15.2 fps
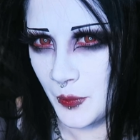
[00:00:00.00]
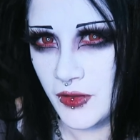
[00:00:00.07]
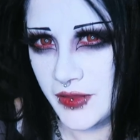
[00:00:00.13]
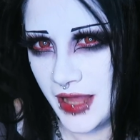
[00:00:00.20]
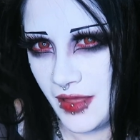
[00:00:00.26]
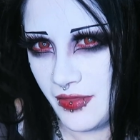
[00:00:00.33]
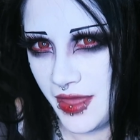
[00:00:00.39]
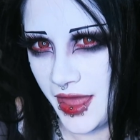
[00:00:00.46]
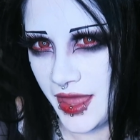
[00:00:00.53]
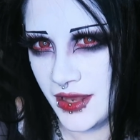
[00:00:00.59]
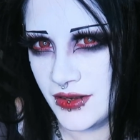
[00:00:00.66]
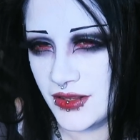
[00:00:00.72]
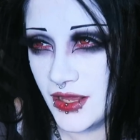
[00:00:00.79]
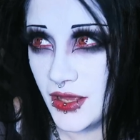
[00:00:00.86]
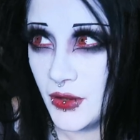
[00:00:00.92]
On the other
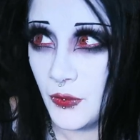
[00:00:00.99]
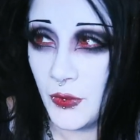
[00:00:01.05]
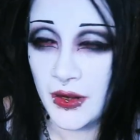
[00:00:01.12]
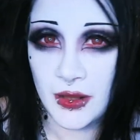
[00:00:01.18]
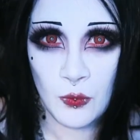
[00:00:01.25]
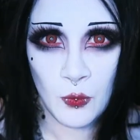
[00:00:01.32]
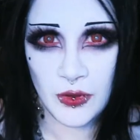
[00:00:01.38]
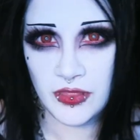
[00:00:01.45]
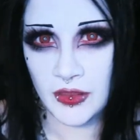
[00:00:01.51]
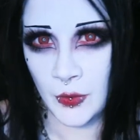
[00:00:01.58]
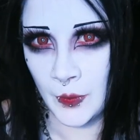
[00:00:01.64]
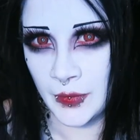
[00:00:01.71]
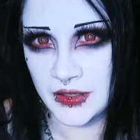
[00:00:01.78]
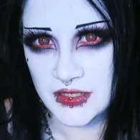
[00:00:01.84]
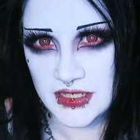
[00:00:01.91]
hand, when I'm with
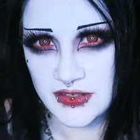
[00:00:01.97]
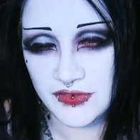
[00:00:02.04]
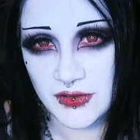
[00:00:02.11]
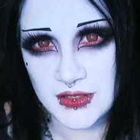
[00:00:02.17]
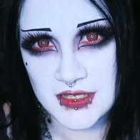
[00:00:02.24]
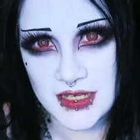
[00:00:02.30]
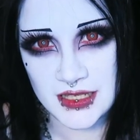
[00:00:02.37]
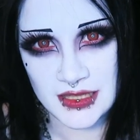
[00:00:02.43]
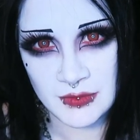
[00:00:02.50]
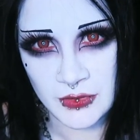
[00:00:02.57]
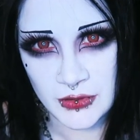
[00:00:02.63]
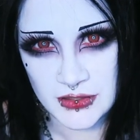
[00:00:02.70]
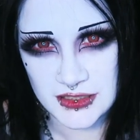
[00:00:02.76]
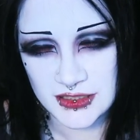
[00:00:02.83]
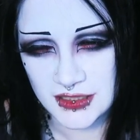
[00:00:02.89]
them, it just feels like the
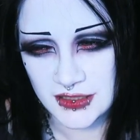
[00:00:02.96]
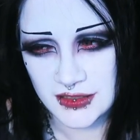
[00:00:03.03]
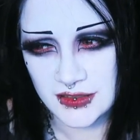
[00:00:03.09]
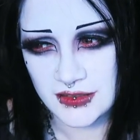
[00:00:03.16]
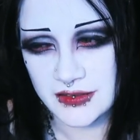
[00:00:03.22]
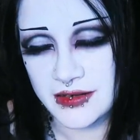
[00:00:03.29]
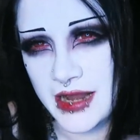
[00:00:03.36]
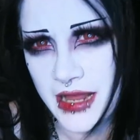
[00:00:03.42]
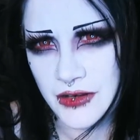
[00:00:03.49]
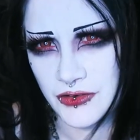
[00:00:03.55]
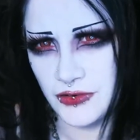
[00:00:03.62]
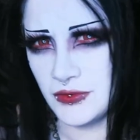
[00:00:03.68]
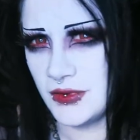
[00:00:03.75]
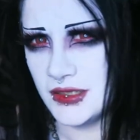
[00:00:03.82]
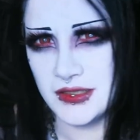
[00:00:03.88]
most
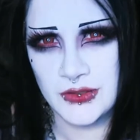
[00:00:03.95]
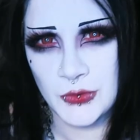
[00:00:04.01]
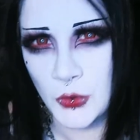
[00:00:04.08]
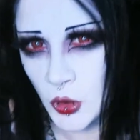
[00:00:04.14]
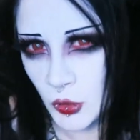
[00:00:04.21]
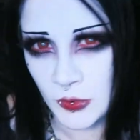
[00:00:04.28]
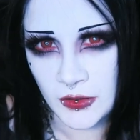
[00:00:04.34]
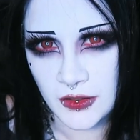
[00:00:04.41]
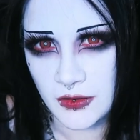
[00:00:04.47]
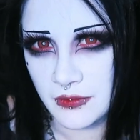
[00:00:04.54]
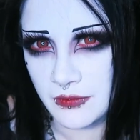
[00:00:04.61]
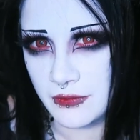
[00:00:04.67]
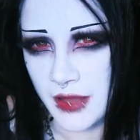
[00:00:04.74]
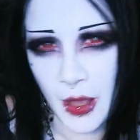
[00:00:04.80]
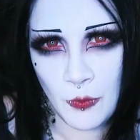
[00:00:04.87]
natural,
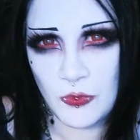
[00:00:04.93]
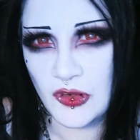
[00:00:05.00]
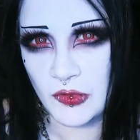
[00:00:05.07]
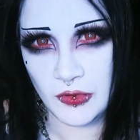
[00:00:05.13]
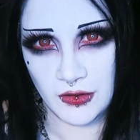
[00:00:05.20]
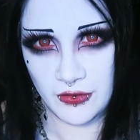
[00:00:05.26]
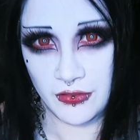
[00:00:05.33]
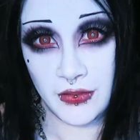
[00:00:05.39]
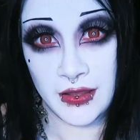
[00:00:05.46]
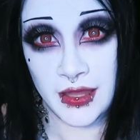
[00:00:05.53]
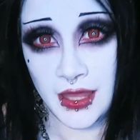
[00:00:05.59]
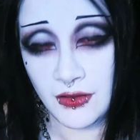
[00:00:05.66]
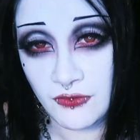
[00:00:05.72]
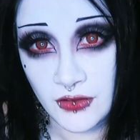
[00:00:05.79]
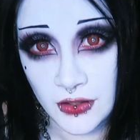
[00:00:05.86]
normal, comfortable
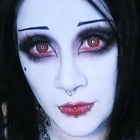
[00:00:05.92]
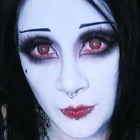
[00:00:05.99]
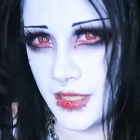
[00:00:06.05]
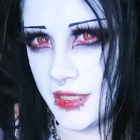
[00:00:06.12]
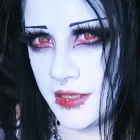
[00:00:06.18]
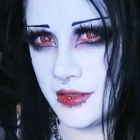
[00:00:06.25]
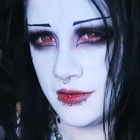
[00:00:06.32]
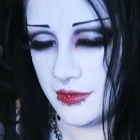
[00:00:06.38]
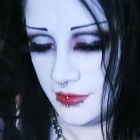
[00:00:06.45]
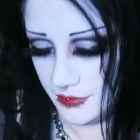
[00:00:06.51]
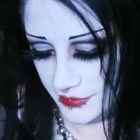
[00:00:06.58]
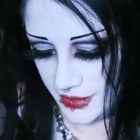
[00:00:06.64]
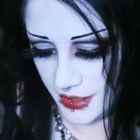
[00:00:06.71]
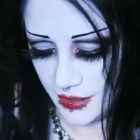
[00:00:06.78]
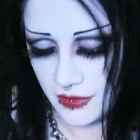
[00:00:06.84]
thing ever. Like,
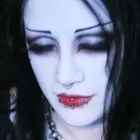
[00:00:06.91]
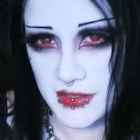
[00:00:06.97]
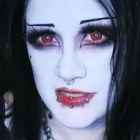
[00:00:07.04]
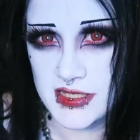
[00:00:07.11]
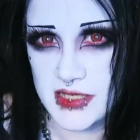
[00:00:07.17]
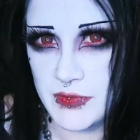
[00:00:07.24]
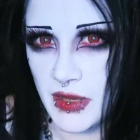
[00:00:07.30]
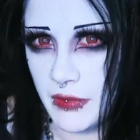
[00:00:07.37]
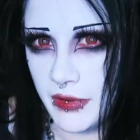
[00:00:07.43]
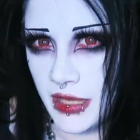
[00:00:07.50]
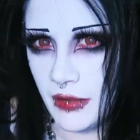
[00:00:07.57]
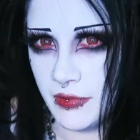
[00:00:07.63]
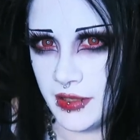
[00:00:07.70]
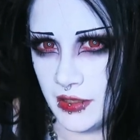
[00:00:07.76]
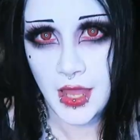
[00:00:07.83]
yeah, this is my
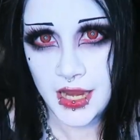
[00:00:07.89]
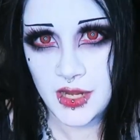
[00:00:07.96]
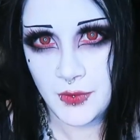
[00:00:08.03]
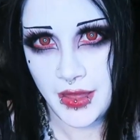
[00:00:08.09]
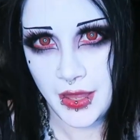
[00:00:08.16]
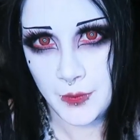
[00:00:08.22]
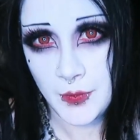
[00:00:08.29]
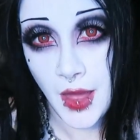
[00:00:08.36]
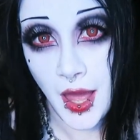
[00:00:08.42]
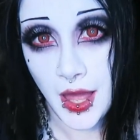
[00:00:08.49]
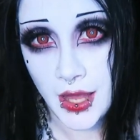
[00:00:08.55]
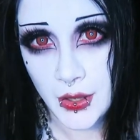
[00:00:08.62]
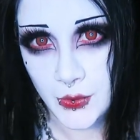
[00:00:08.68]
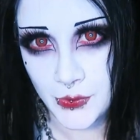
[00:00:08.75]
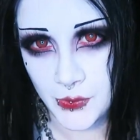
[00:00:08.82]
baby. Anyway,
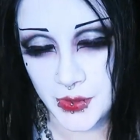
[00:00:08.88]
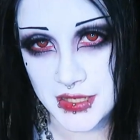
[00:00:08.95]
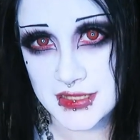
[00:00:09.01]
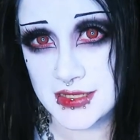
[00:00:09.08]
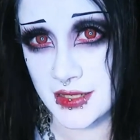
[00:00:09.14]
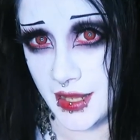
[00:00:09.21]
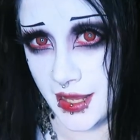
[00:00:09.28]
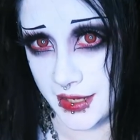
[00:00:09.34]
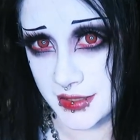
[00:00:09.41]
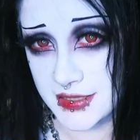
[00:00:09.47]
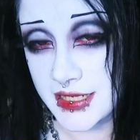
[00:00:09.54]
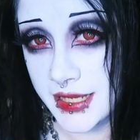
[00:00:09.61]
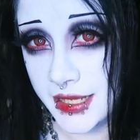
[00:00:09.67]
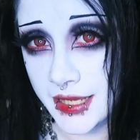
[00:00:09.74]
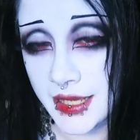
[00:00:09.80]
I always like
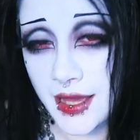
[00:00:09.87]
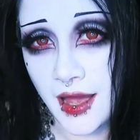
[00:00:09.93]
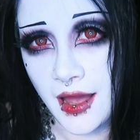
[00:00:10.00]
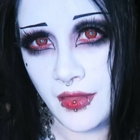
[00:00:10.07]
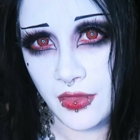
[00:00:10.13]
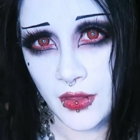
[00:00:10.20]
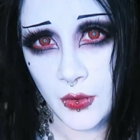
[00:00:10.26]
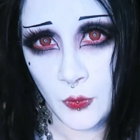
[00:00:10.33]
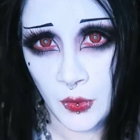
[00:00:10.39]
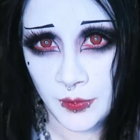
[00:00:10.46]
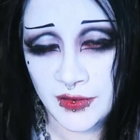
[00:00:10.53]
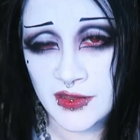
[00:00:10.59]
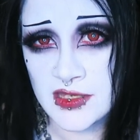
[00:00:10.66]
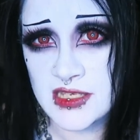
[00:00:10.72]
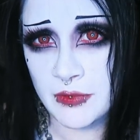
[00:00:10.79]
to hear other
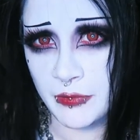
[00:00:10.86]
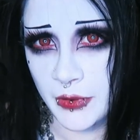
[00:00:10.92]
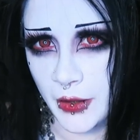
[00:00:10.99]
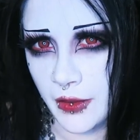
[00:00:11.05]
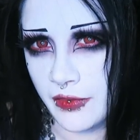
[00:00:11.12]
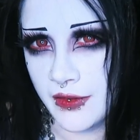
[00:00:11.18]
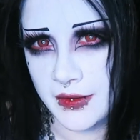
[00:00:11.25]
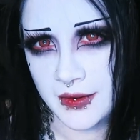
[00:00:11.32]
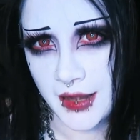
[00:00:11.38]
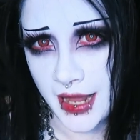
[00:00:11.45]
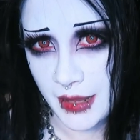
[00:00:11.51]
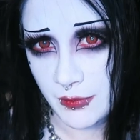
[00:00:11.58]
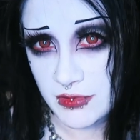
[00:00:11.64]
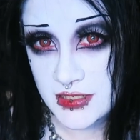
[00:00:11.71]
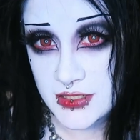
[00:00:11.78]
women's birth and
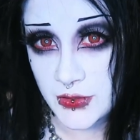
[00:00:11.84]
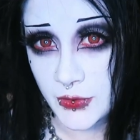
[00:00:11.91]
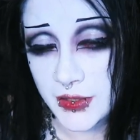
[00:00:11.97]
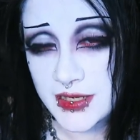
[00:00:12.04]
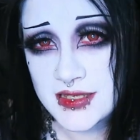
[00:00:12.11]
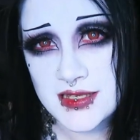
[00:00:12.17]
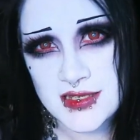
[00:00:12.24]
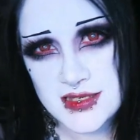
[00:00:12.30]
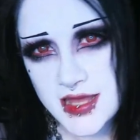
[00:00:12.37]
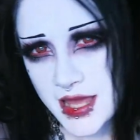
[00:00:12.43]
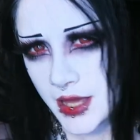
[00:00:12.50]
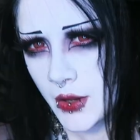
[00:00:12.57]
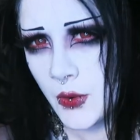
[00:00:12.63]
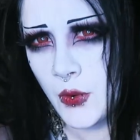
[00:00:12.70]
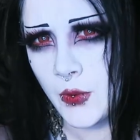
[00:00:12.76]
labor stories, as they
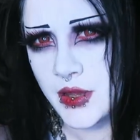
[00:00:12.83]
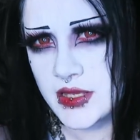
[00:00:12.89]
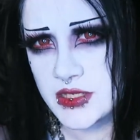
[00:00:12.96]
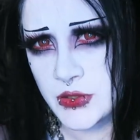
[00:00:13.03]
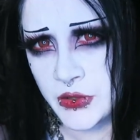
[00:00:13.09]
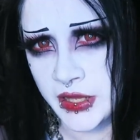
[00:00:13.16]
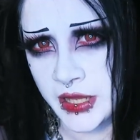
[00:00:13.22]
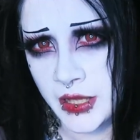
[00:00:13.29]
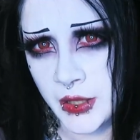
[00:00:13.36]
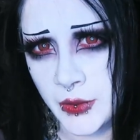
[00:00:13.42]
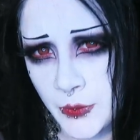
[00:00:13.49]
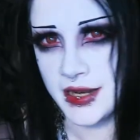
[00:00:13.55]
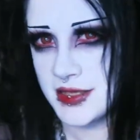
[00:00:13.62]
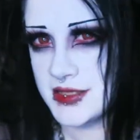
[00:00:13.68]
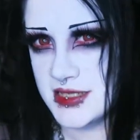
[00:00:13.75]
are always unique
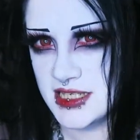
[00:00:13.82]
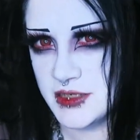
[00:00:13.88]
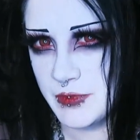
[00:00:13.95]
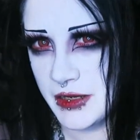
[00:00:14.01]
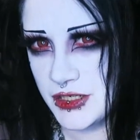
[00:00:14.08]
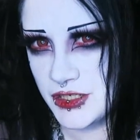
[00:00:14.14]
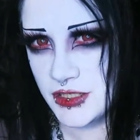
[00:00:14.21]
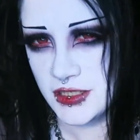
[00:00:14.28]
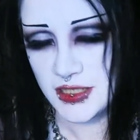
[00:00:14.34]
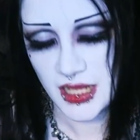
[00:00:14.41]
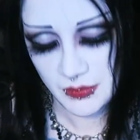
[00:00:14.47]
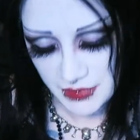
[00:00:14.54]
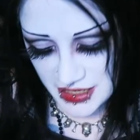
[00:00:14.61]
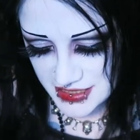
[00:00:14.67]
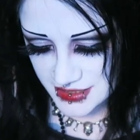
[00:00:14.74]
and it's a special,
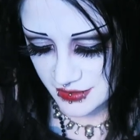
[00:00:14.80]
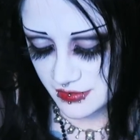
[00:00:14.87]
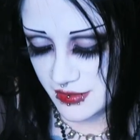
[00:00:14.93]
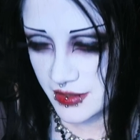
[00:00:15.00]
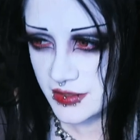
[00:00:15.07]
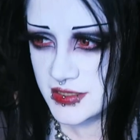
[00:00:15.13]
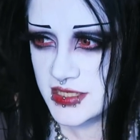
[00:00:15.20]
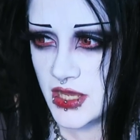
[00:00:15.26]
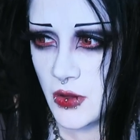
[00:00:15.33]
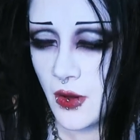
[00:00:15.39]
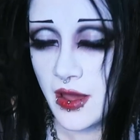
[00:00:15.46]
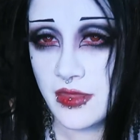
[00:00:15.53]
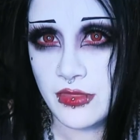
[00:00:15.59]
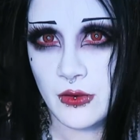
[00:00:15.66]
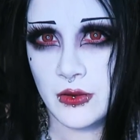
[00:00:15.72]
amazing thing. So
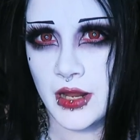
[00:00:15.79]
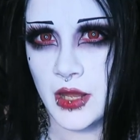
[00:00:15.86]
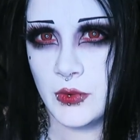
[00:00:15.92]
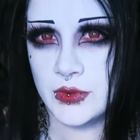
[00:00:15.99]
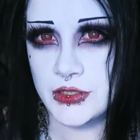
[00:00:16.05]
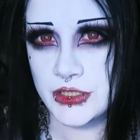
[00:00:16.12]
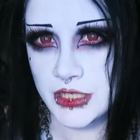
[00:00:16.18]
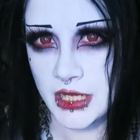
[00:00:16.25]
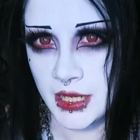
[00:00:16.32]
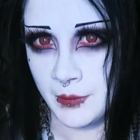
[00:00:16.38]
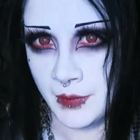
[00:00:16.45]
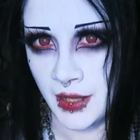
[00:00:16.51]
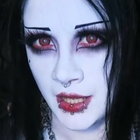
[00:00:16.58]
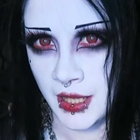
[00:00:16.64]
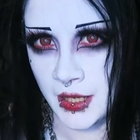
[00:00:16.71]
I thought I would share
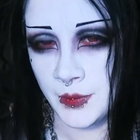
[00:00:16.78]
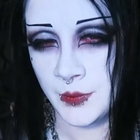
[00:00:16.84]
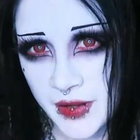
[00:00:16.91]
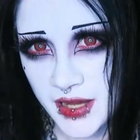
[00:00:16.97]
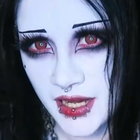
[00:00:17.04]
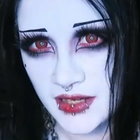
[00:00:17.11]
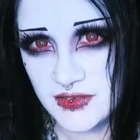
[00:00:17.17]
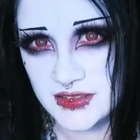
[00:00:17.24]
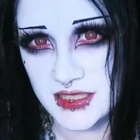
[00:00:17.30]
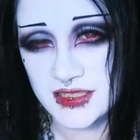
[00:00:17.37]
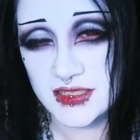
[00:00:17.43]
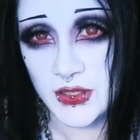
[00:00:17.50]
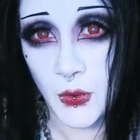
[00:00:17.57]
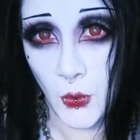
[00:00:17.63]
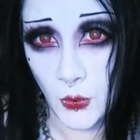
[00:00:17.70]
mine. My half
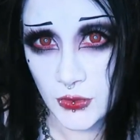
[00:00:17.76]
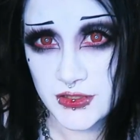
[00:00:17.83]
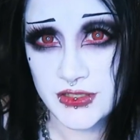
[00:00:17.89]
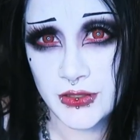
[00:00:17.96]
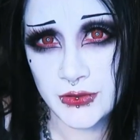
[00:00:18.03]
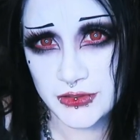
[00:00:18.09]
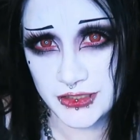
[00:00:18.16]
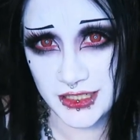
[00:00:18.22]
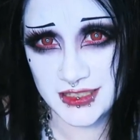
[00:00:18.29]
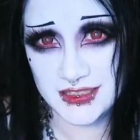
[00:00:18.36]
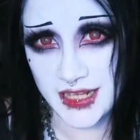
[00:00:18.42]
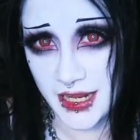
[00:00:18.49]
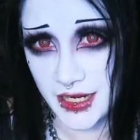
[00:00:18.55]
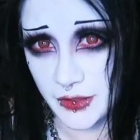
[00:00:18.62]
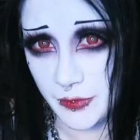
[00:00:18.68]
sister also just
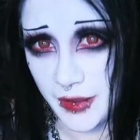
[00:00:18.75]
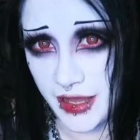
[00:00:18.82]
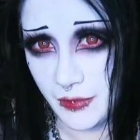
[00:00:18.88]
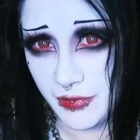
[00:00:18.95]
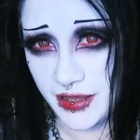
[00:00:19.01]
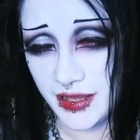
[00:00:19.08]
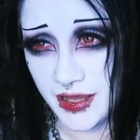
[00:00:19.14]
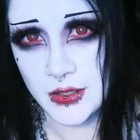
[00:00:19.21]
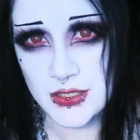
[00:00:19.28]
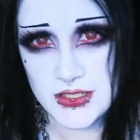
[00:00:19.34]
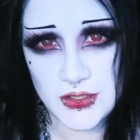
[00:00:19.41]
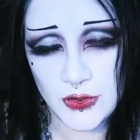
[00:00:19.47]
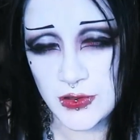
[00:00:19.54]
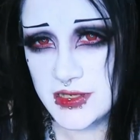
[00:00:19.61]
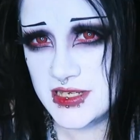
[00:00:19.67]
had a baby. Her
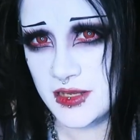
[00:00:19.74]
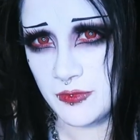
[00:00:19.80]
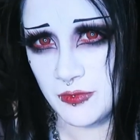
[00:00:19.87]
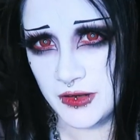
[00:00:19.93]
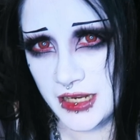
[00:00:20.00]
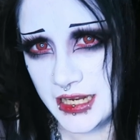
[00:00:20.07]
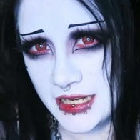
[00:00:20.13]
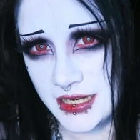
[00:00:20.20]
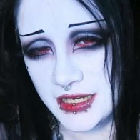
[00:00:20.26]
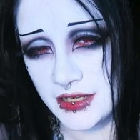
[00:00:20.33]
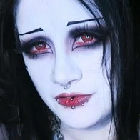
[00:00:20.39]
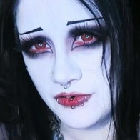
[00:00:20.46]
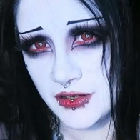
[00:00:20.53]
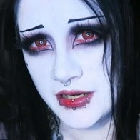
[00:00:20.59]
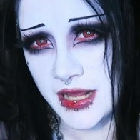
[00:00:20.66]
story is completely
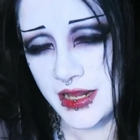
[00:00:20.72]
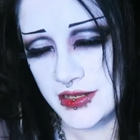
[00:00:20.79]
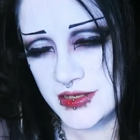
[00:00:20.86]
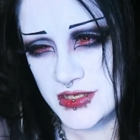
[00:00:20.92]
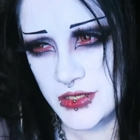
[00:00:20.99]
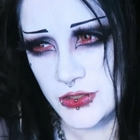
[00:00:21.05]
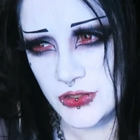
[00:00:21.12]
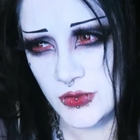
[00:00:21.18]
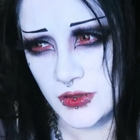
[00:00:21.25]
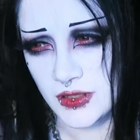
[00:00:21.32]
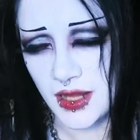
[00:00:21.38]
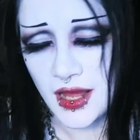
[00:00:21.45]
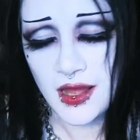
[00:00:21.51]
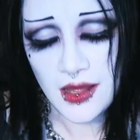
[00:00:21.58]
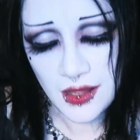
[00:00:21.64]
different and, as
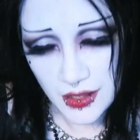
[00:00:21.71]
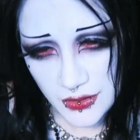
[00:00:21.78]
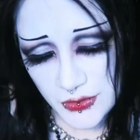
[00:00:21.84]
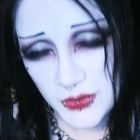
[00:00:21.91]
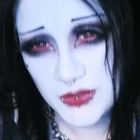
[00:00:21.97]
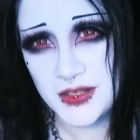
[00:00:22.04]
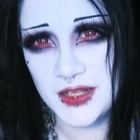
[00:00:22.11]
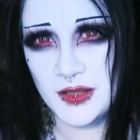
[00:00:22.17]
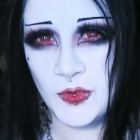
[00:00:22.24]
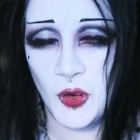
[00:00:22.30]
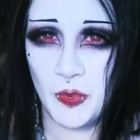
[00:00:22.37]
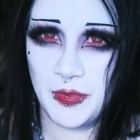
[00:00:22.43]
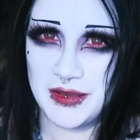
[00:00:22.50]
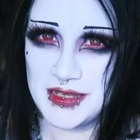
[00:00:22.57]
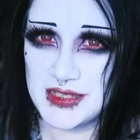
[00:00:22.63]
usual, a good deal
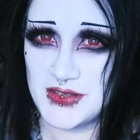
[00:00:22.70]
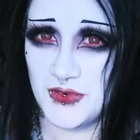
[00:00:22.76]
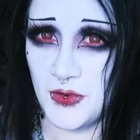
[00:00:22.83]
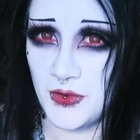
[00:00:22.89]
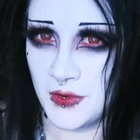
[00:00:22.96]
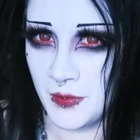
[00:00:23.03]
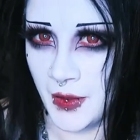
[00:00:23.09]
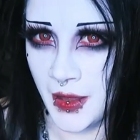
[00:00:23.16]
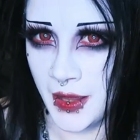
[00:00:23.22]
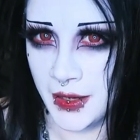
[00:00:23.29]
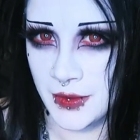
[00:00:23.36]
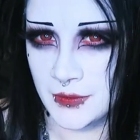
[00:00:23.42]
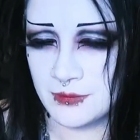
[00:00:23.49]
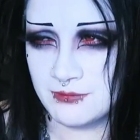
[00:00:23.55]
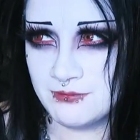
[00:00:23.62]
more peaceful than
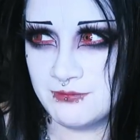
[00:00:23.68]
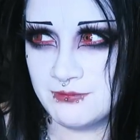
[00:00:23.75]
mine.